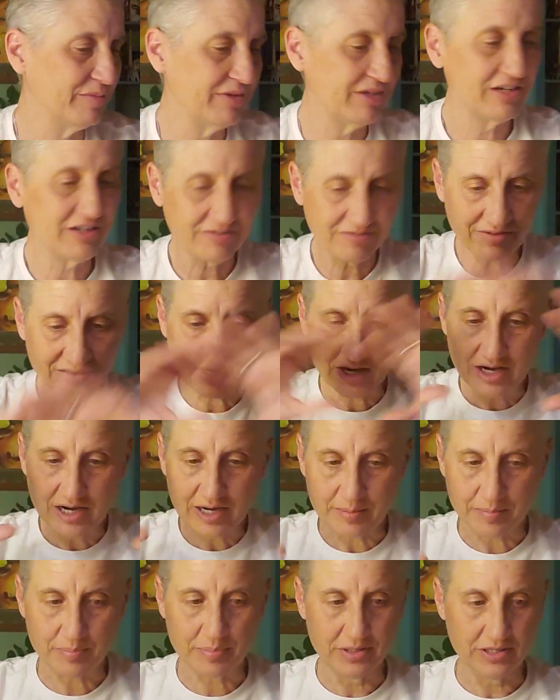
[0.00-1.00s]
Give
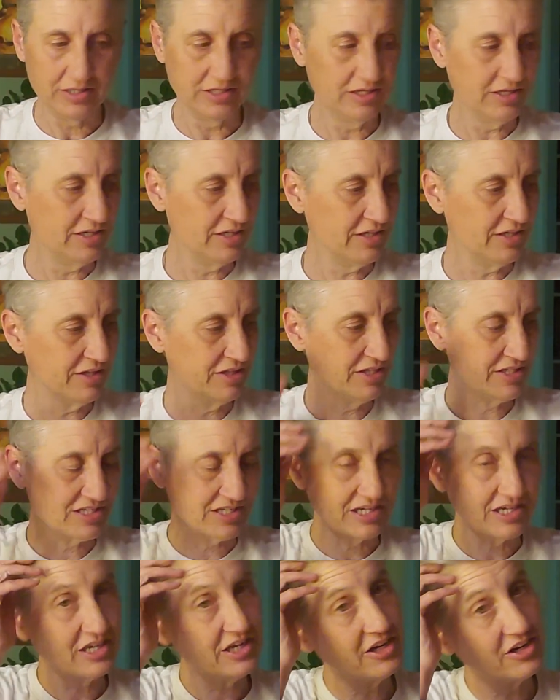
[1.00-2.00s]
up the
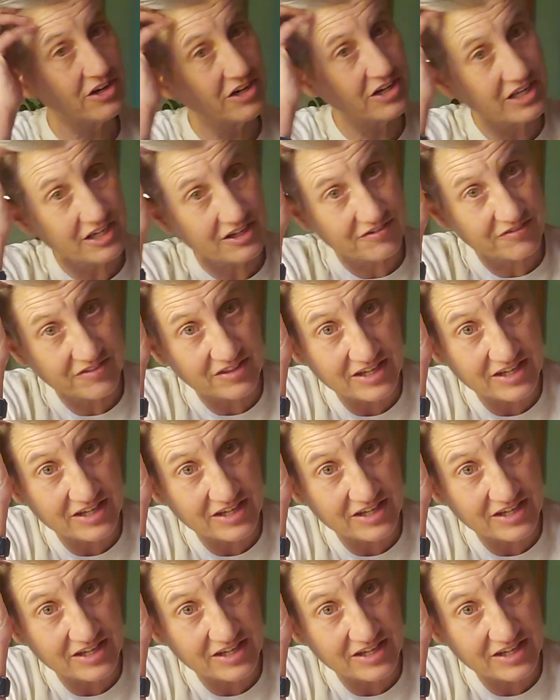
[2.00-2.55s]
security of